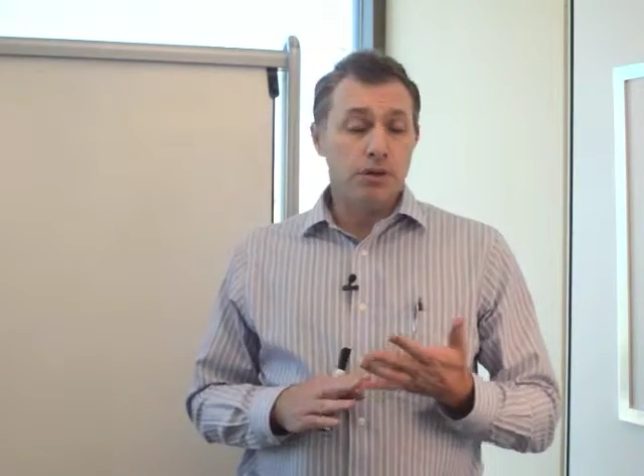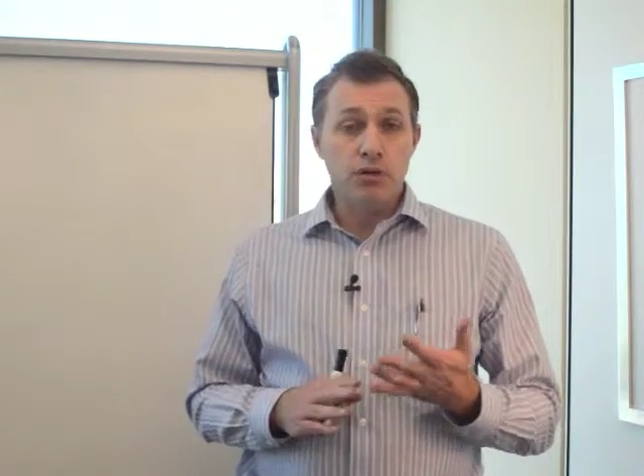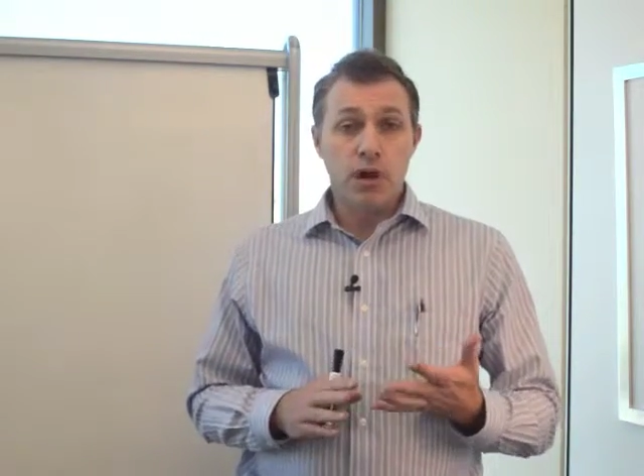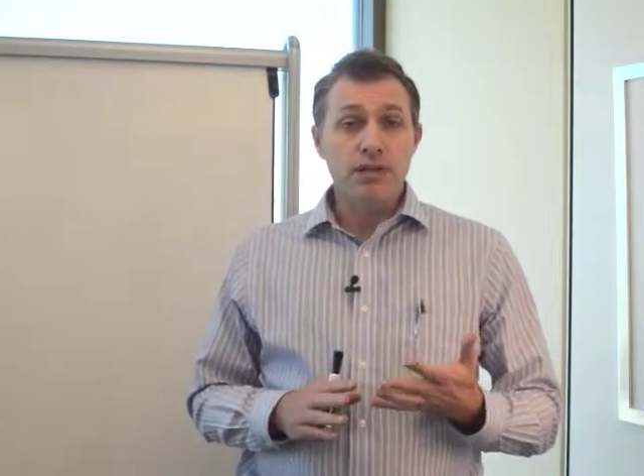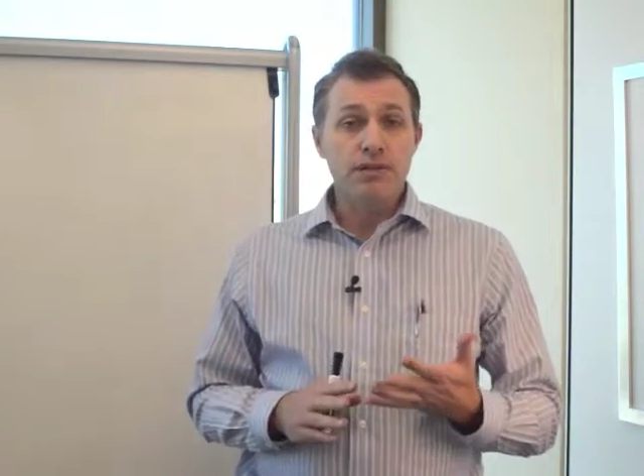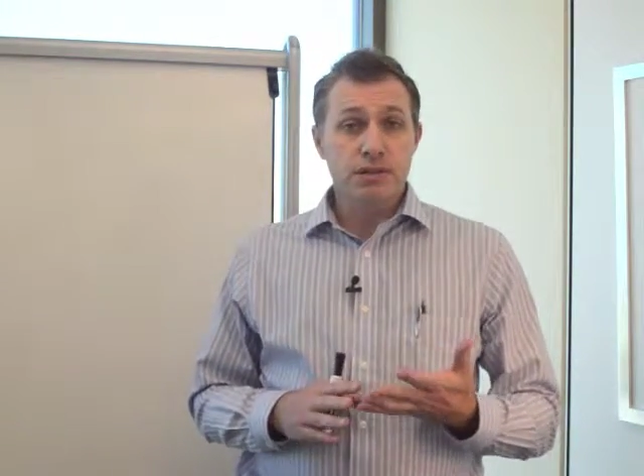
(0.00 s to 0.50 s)

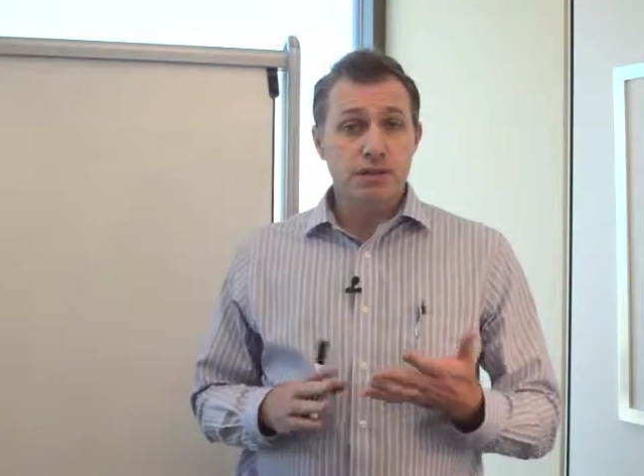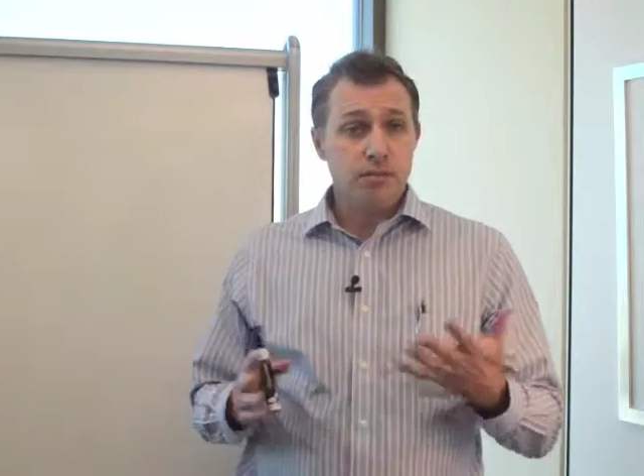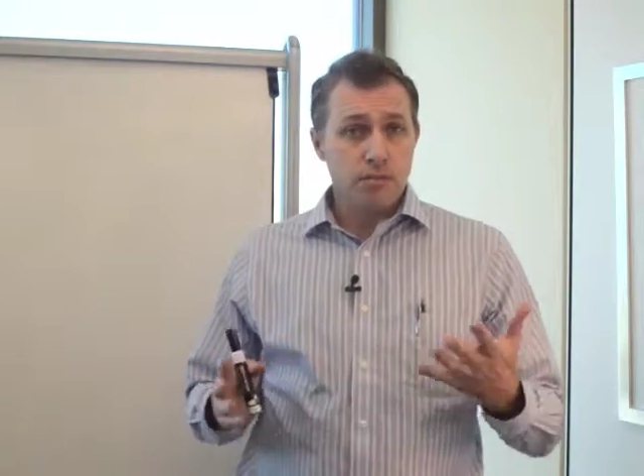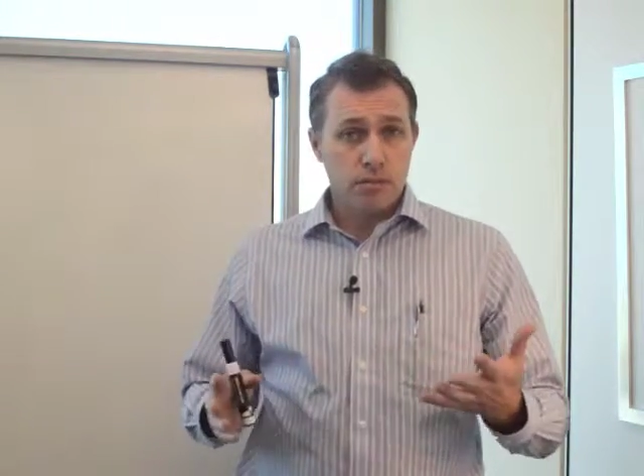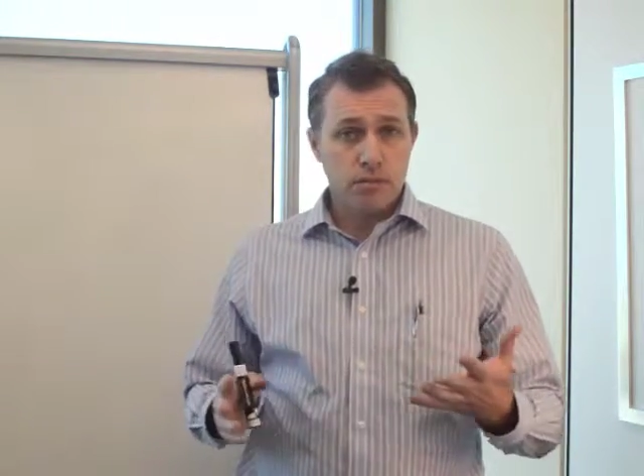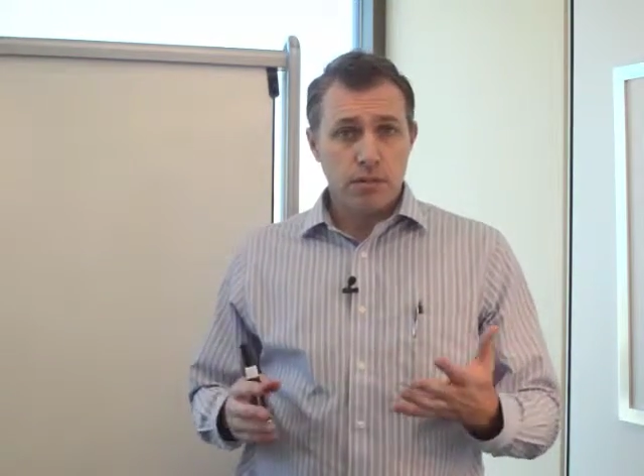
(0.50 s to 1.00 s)
trust
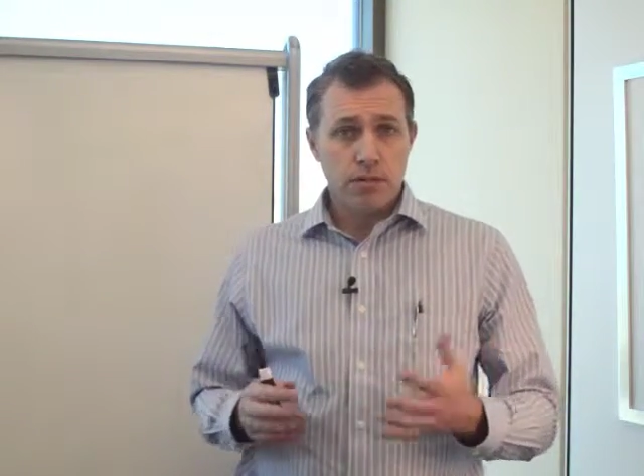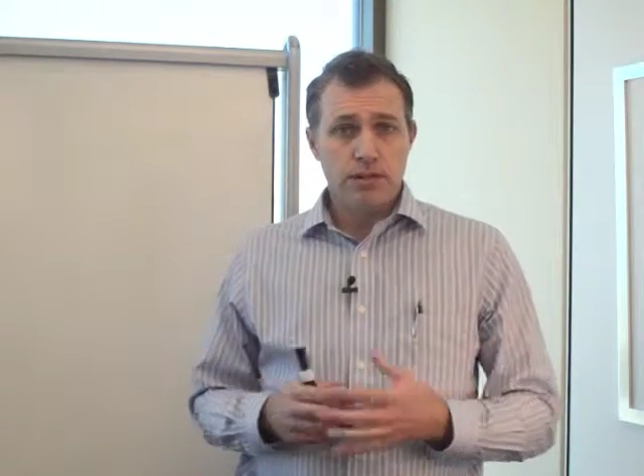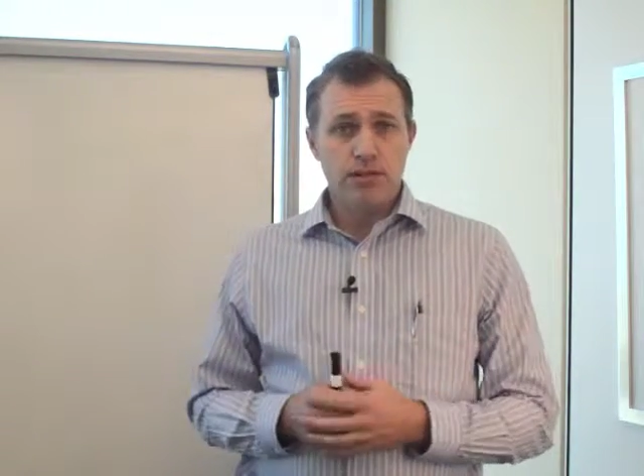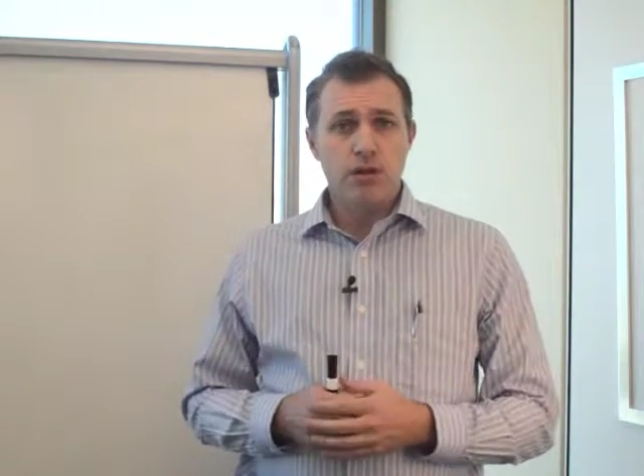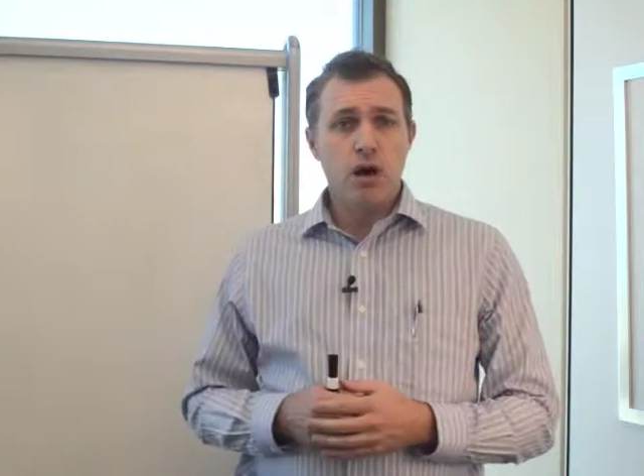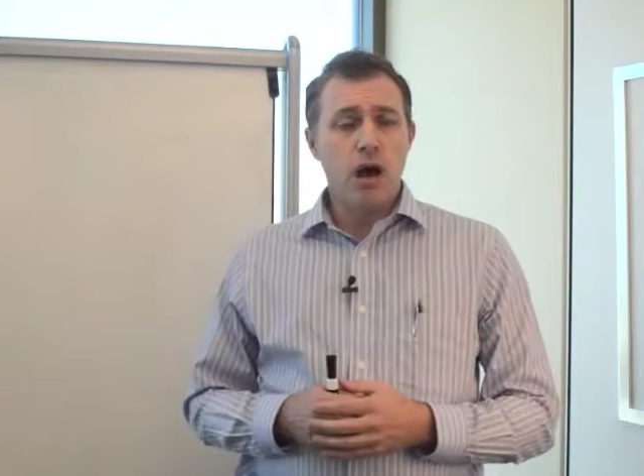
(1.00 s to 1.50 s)

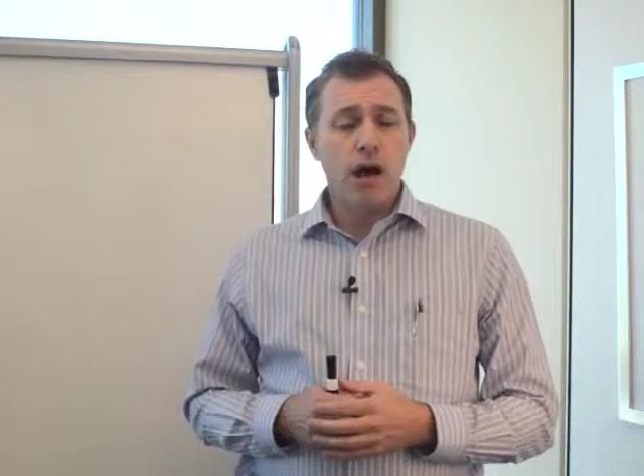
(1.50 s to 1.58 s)
is